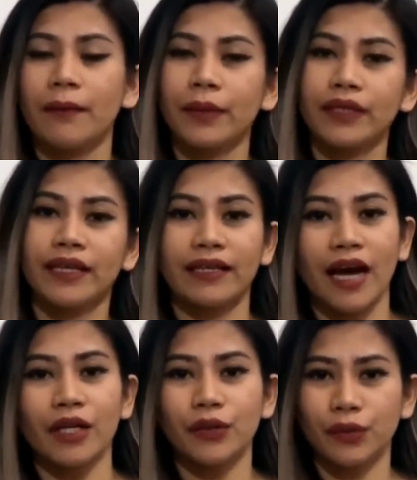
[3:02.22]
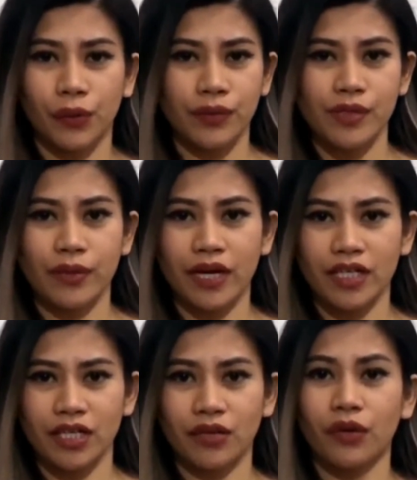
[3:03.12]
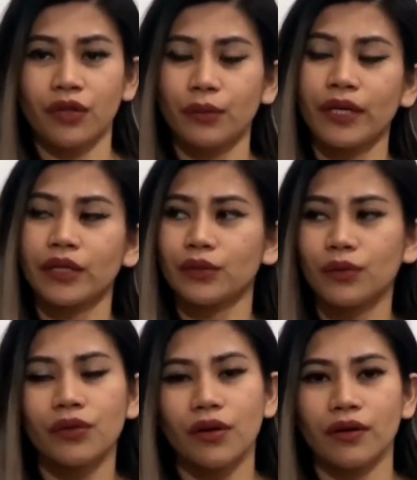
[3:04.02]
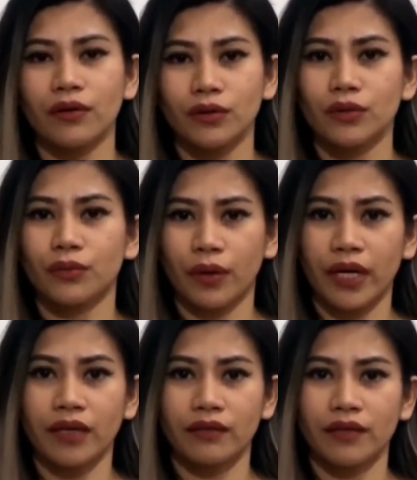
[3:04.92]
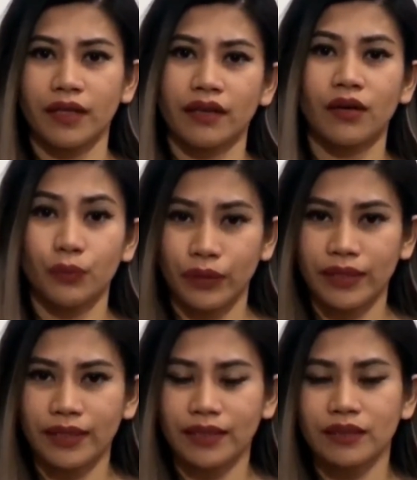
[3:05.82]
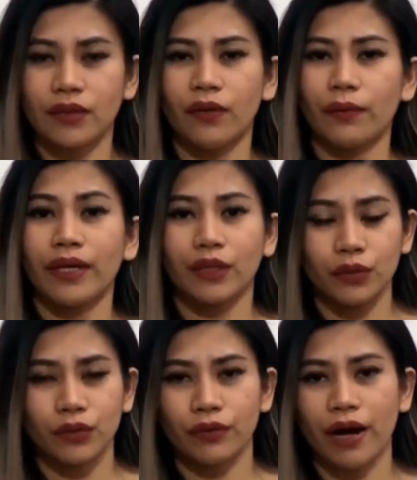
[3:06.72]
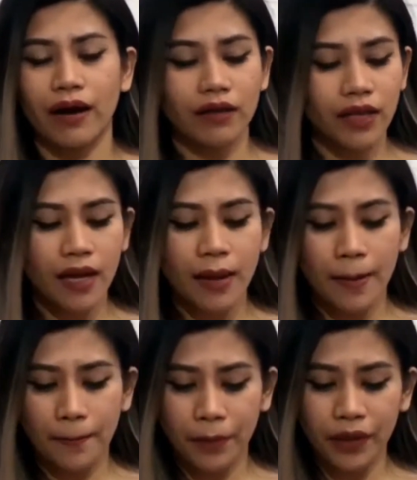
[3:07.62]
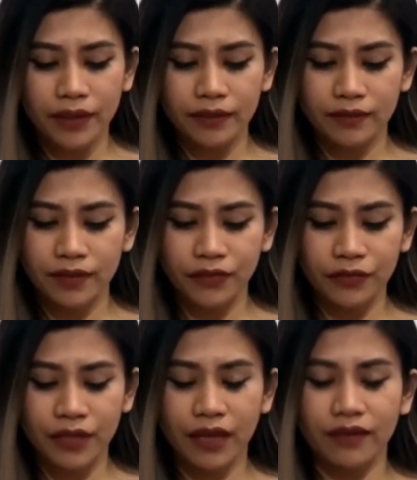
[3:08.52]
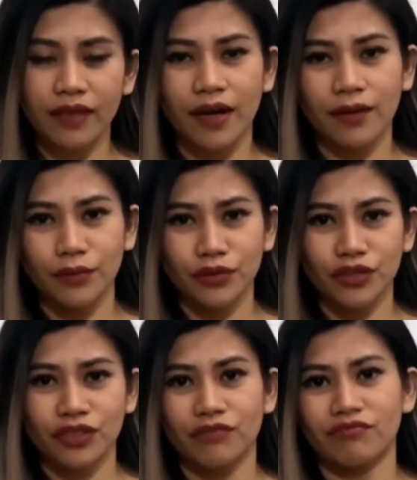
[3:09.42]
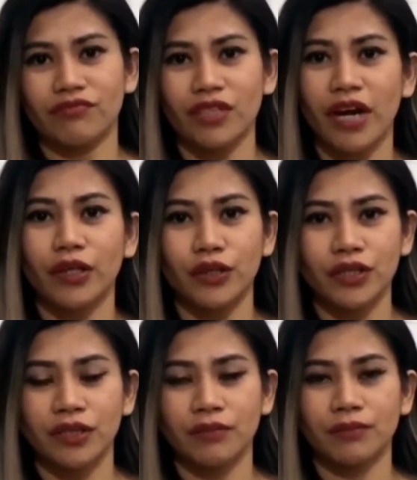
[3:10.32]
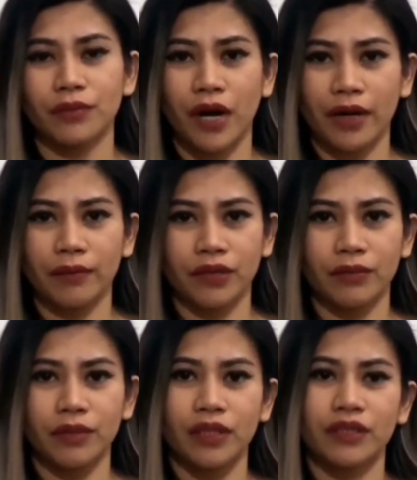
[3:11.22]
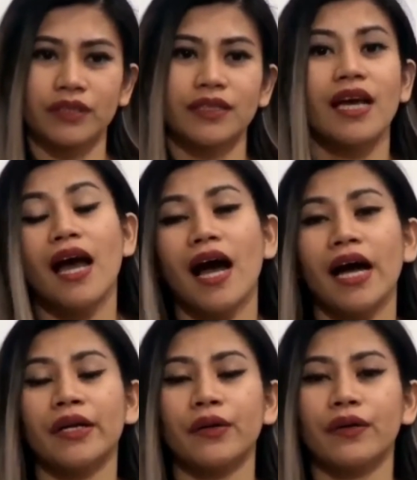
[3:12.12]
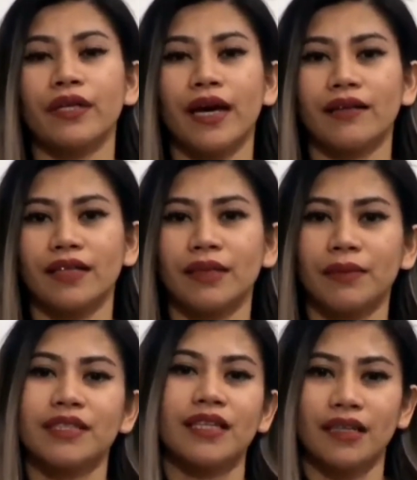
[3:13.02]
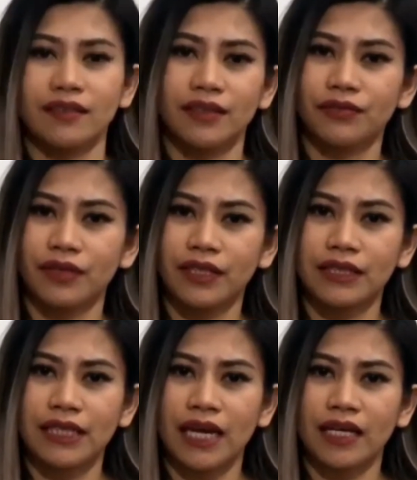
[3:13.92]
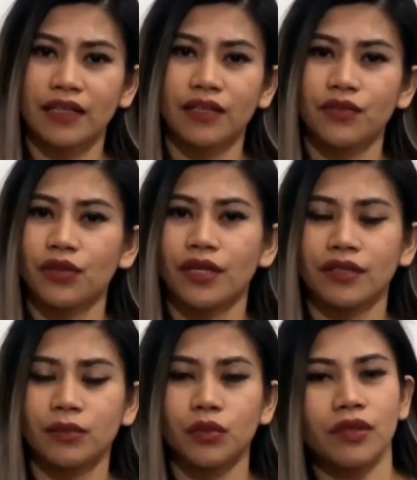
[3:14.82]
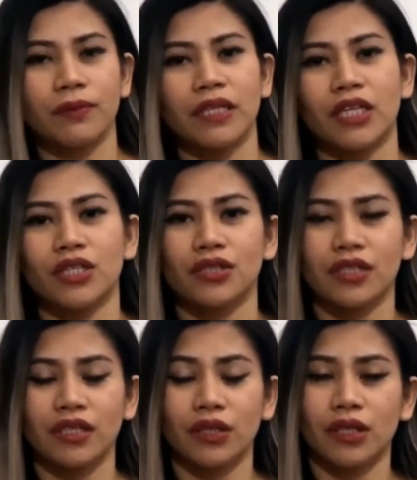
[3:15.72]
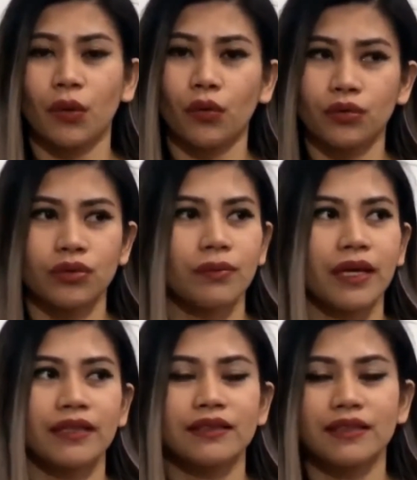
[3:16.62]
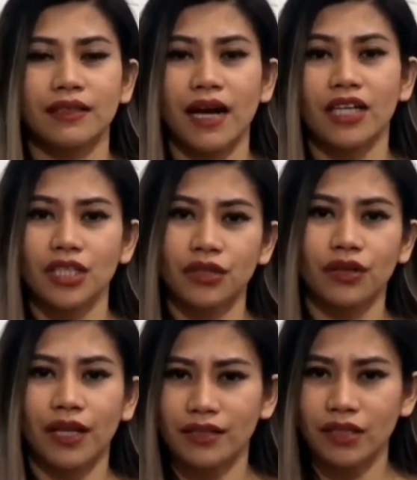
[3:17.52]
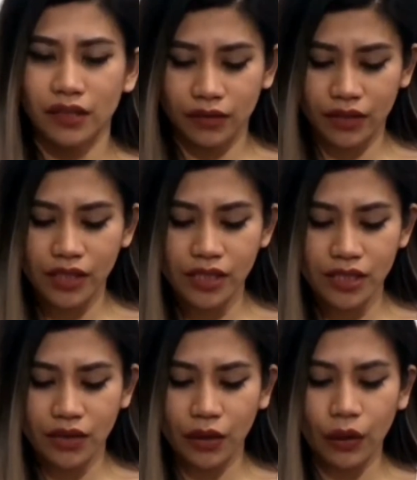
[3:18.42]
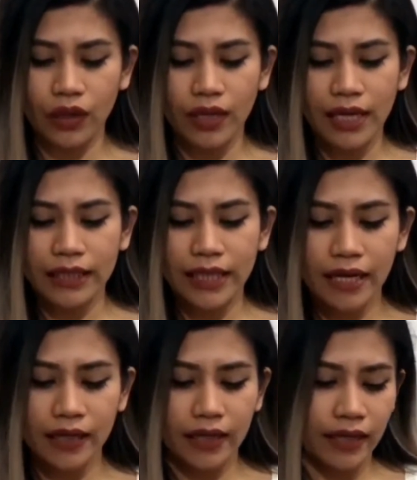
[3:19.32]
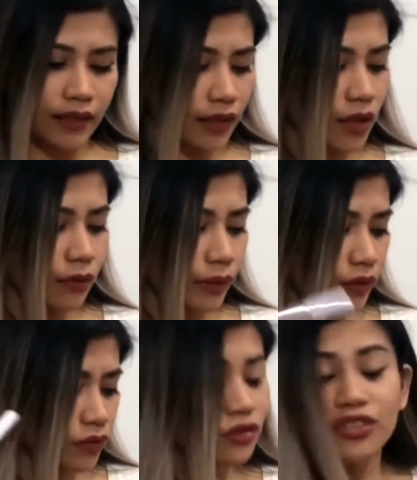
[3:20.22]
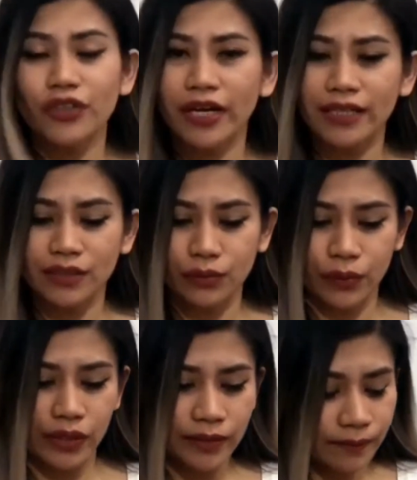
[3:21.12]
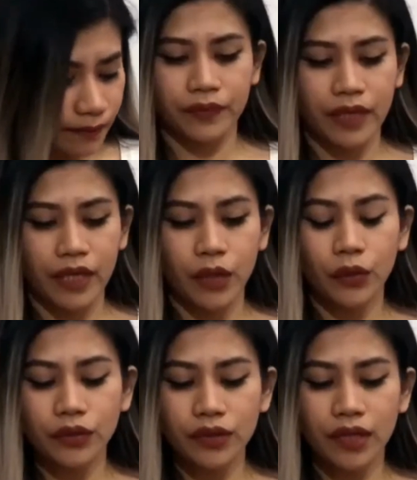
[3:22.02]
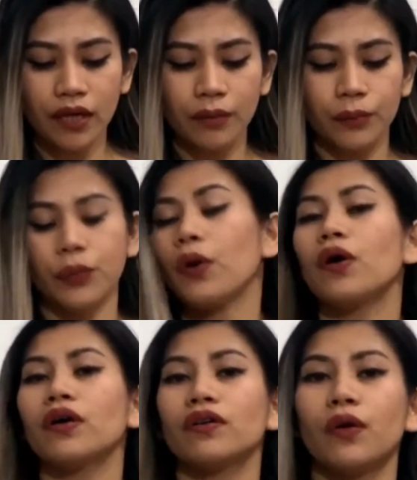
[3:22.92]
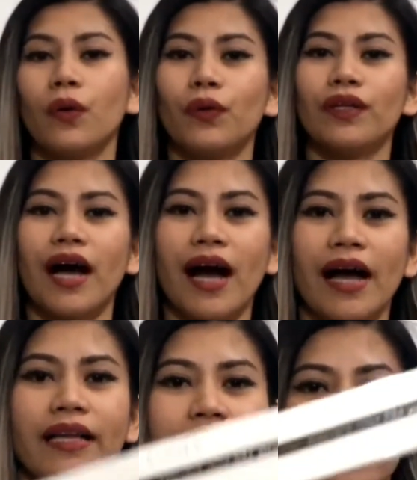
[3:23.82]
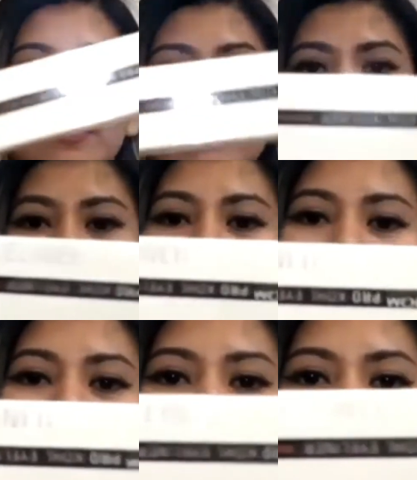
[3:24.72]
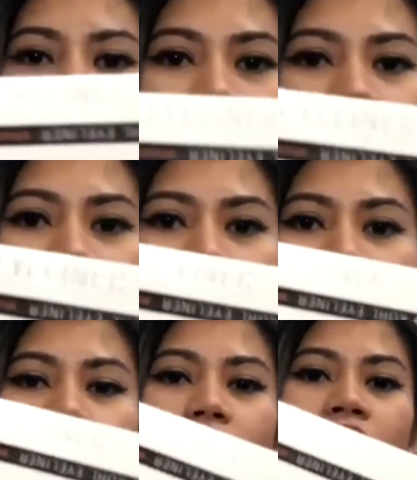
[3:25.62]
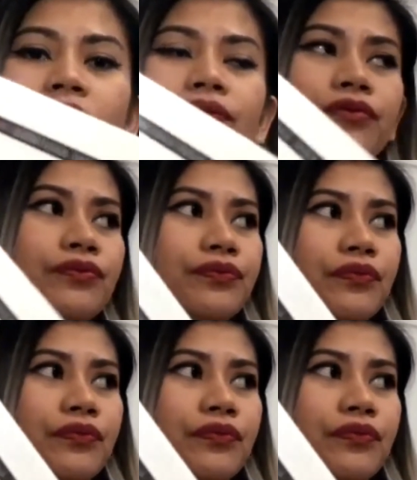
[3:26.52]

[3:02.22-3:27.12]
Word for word: but then I don't always wear eyeshadow only when I do go to work like on weekends or when I do go out but definitely I'm gonna have to start using primer because I know that it makes a lot of difference and it gives you that smooth application and it also makes the eyeshadow last longer so yeah and I can't wait to try this one and I also got a Pro Kohl eyeliner so I've run out of